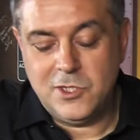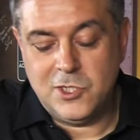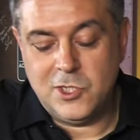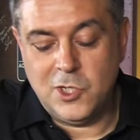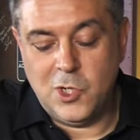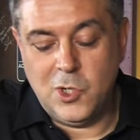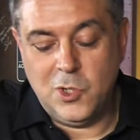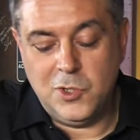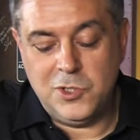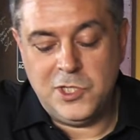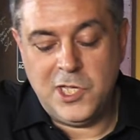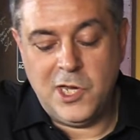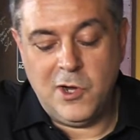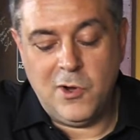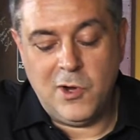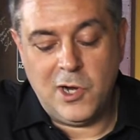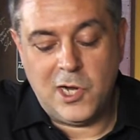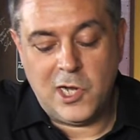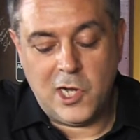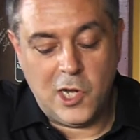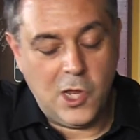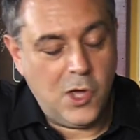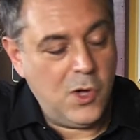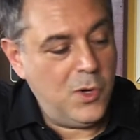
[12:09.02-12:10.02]
So
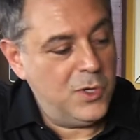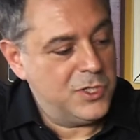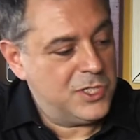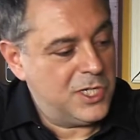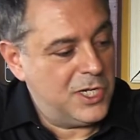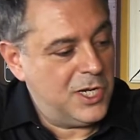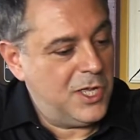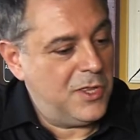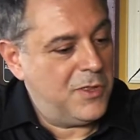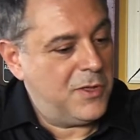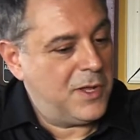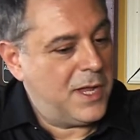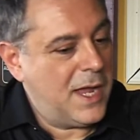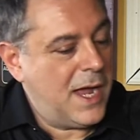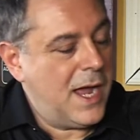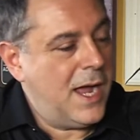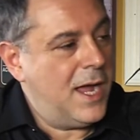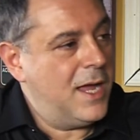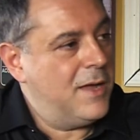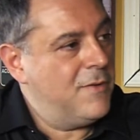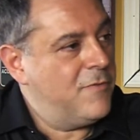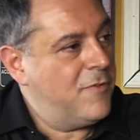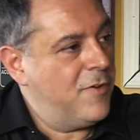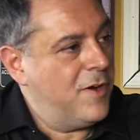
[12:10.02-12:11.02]
Derek Lowe is another
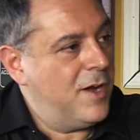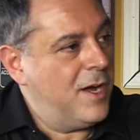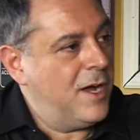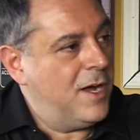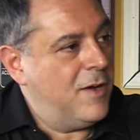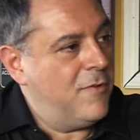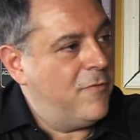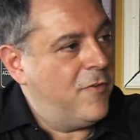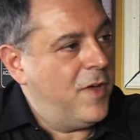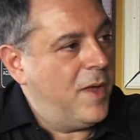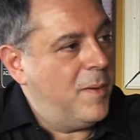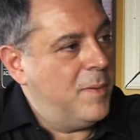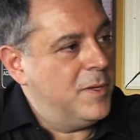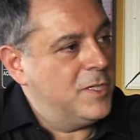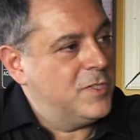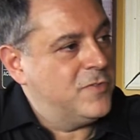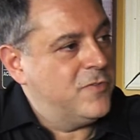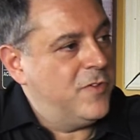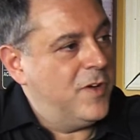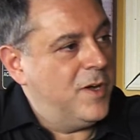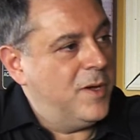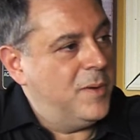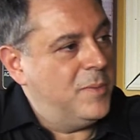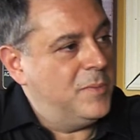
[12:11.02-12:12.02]
guy famous
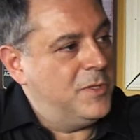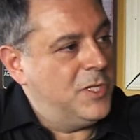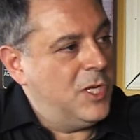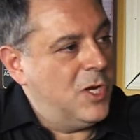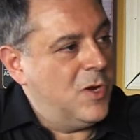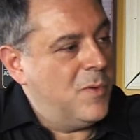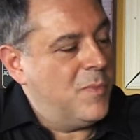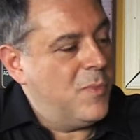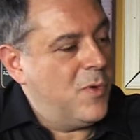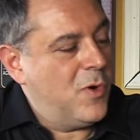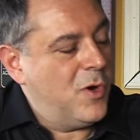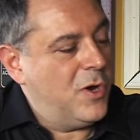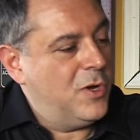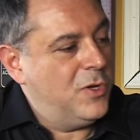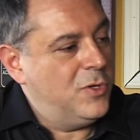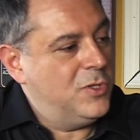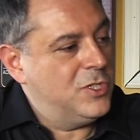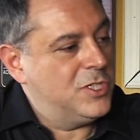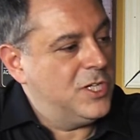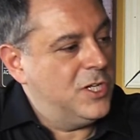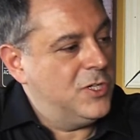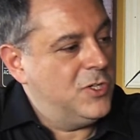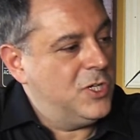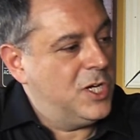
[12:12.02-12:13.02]
from Dearborn. You
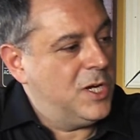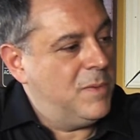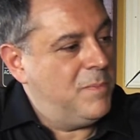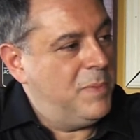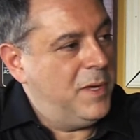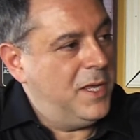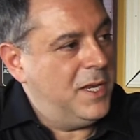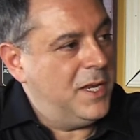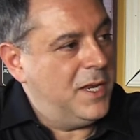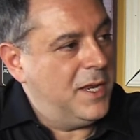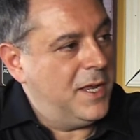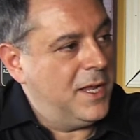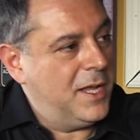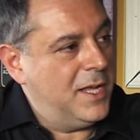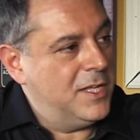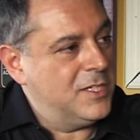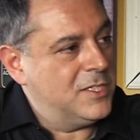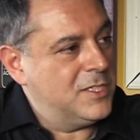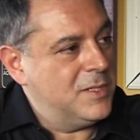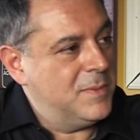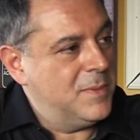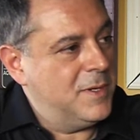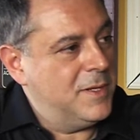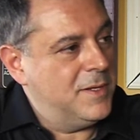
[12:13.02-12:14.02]
said you competed
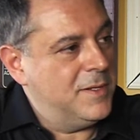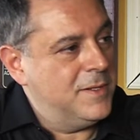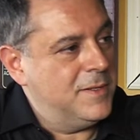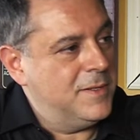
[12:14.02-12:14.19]
against him.